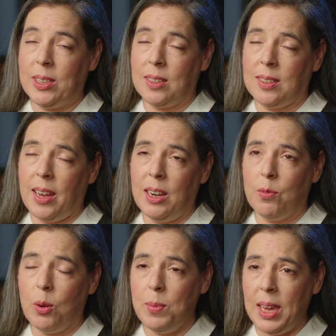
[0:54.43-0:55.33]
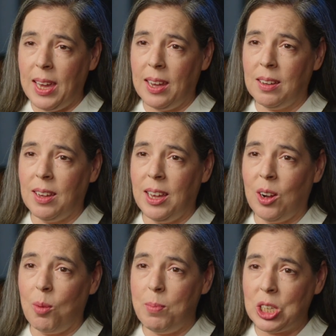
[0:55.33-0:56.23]
what's exciting for me
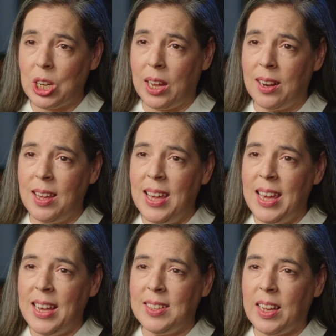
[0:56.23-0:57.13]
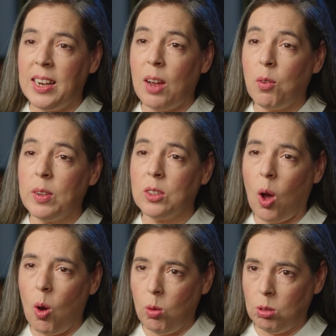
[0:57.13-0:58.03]
in our mission is that it never feels
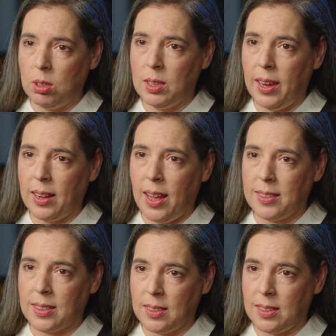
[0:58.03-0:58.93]
old at classic